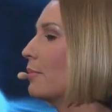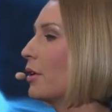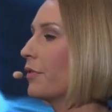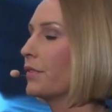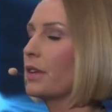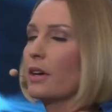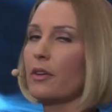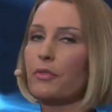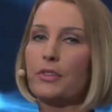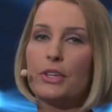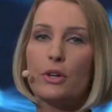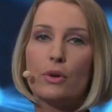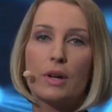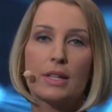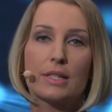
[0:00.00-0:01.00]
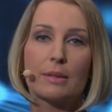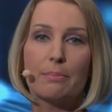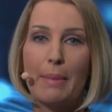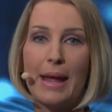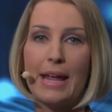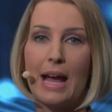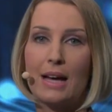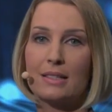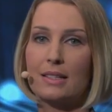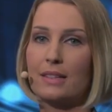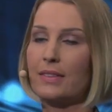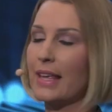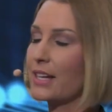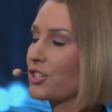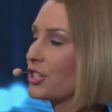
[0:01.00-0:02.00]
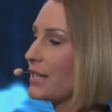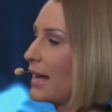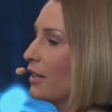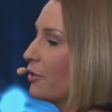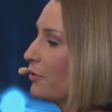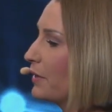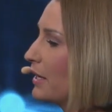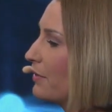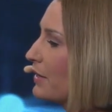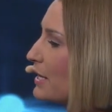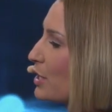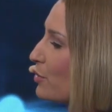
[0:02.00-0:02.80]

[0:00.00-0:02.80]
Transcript: of the viewers may ask themselves if it is